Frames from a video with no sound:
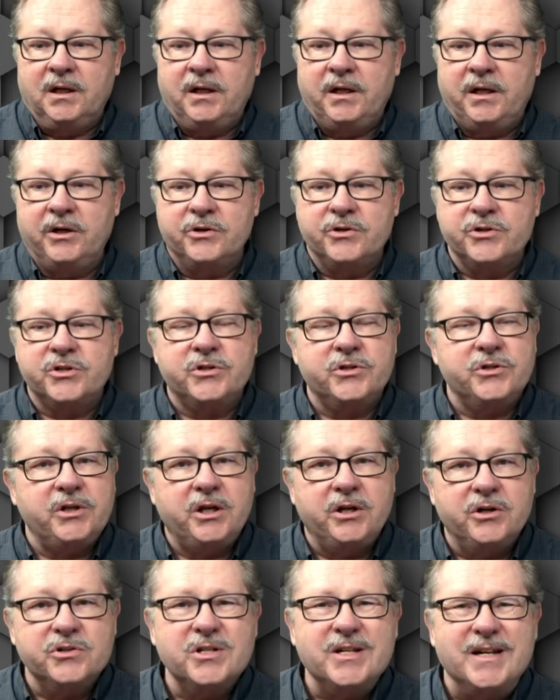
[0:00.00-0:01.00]
Here's
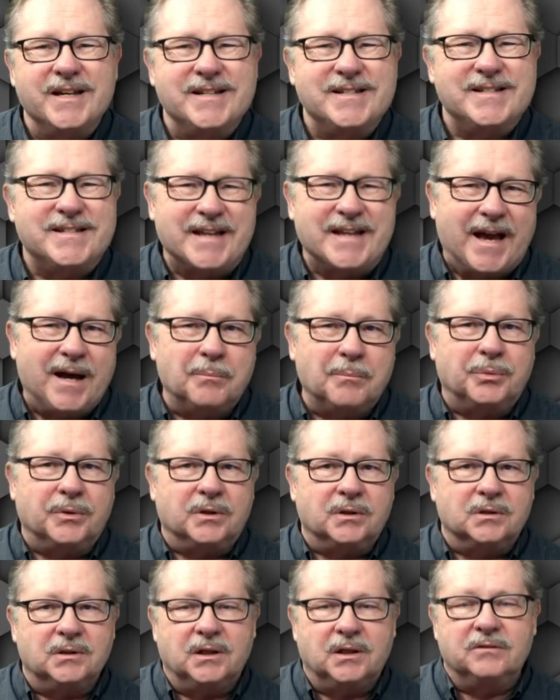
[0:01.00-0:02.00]
here's an
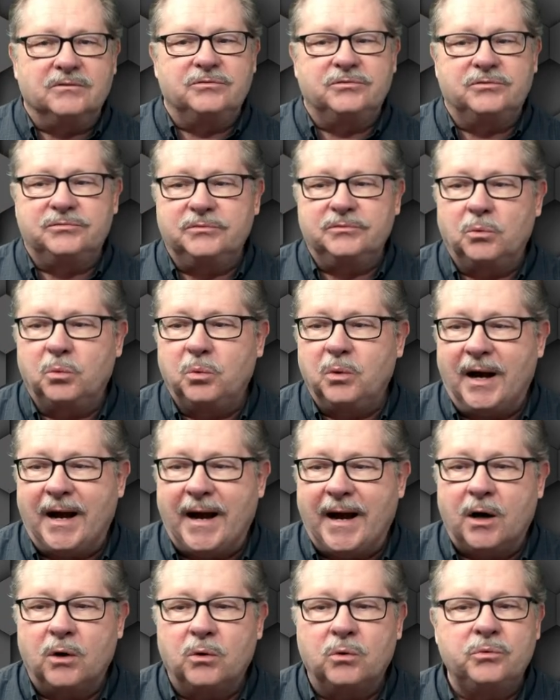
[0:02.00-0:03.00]
example of
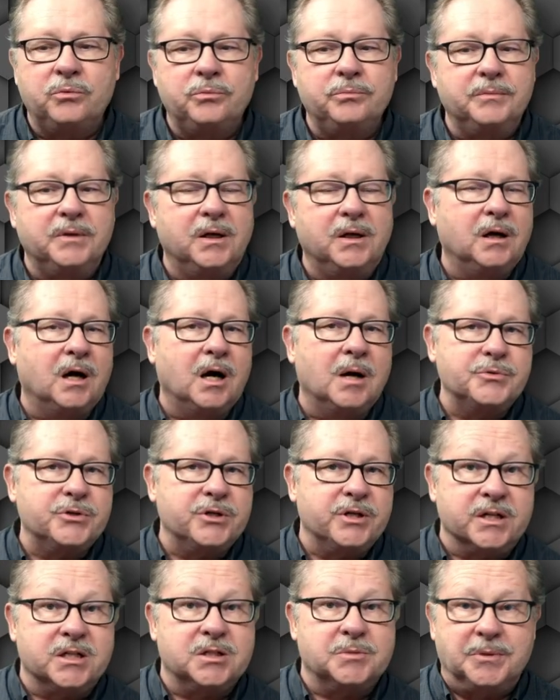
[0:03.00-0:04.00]
how
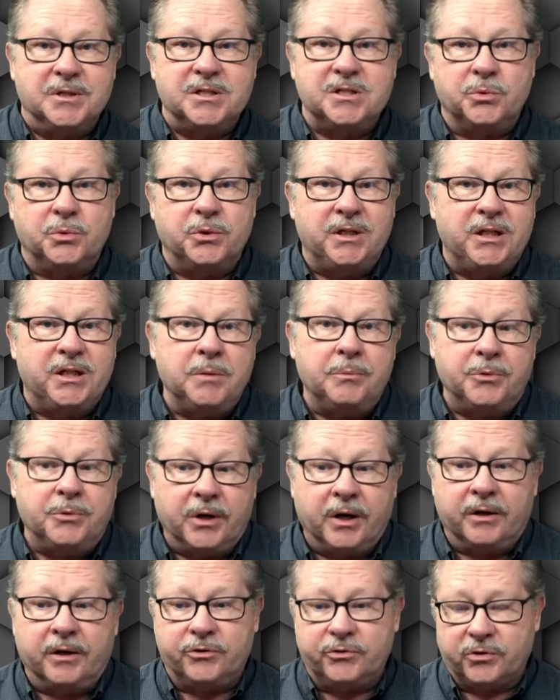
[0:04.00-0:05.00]
option explicit would keep
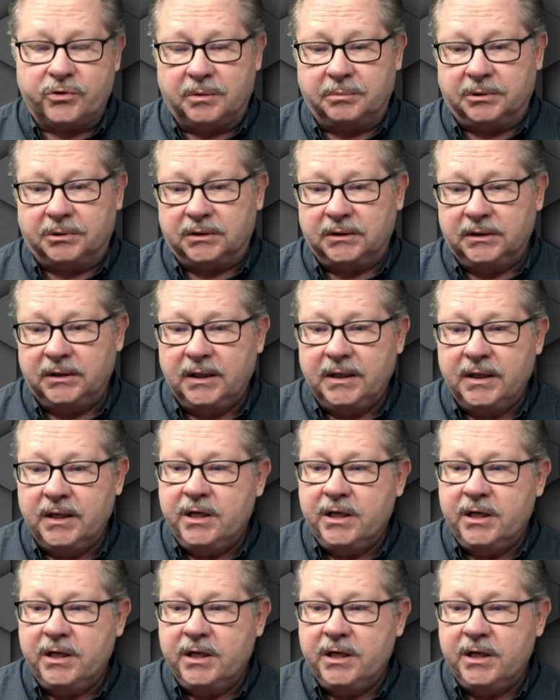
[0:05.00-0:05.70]
you out of trouble.